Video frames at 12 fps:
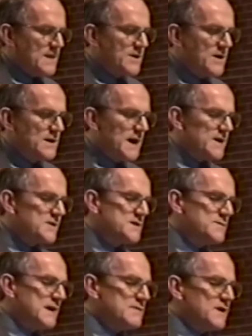In their
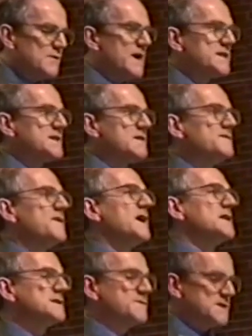letter to me requesting
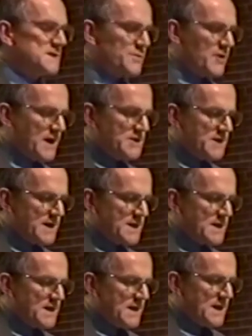funds for this project,